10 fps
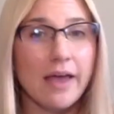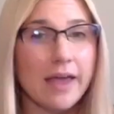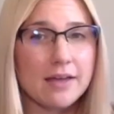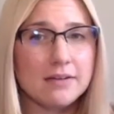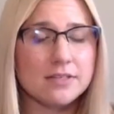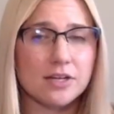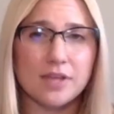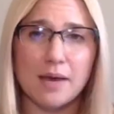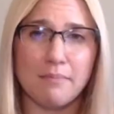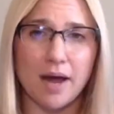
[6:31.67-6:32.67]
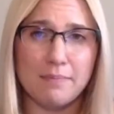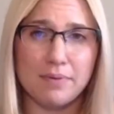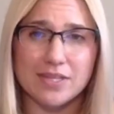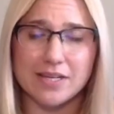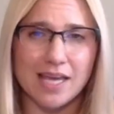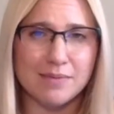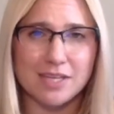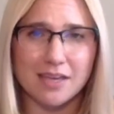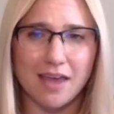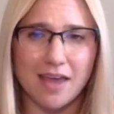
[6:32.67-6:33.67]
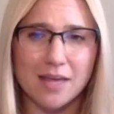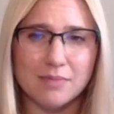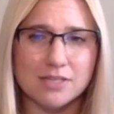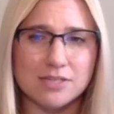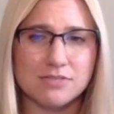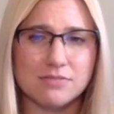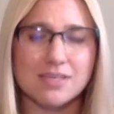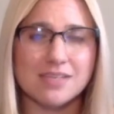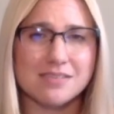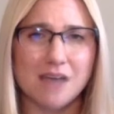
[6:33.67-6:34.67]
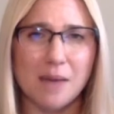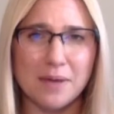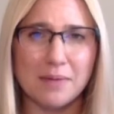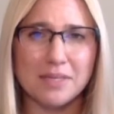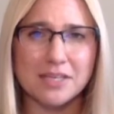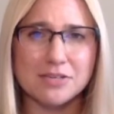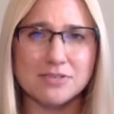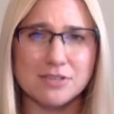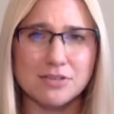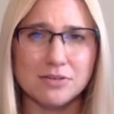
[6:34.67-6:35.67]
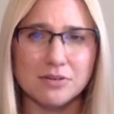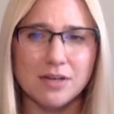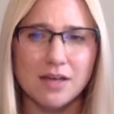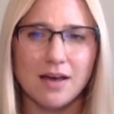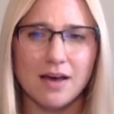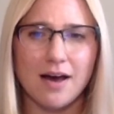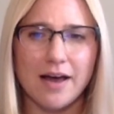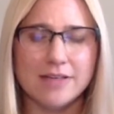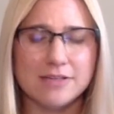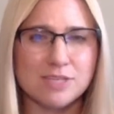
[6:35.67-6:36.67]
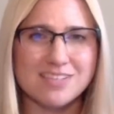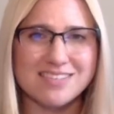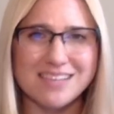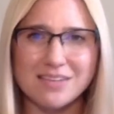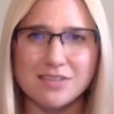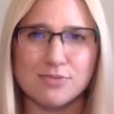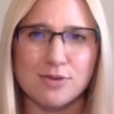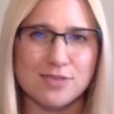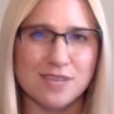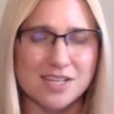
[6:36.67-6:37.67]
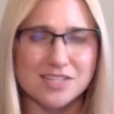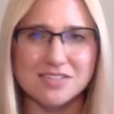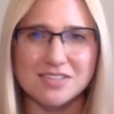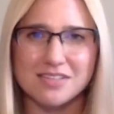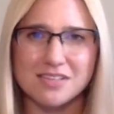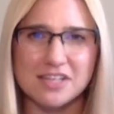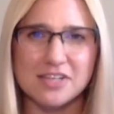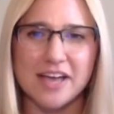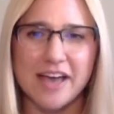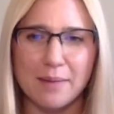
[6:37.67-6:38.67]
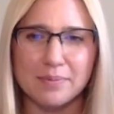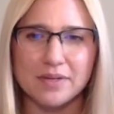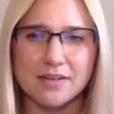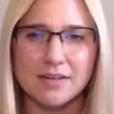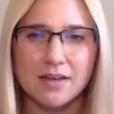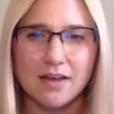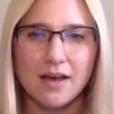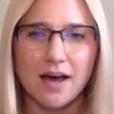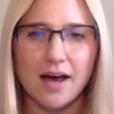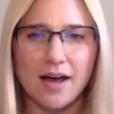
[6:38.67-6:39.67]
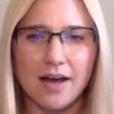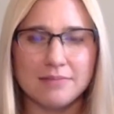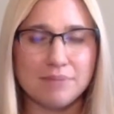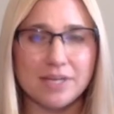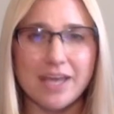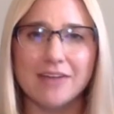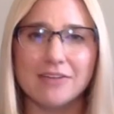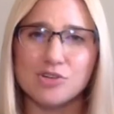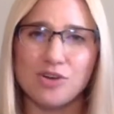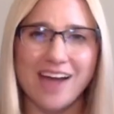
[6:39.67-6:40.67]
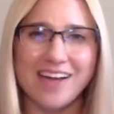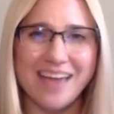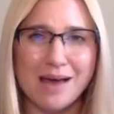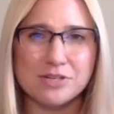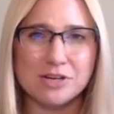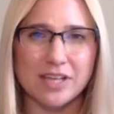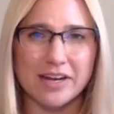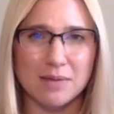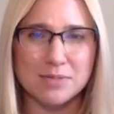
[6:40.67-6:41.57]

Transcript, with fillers: and you know that might be the name of the game this this upcoming year too, uh, as we see these rotations continue to happen. Uh, but again, try to capture that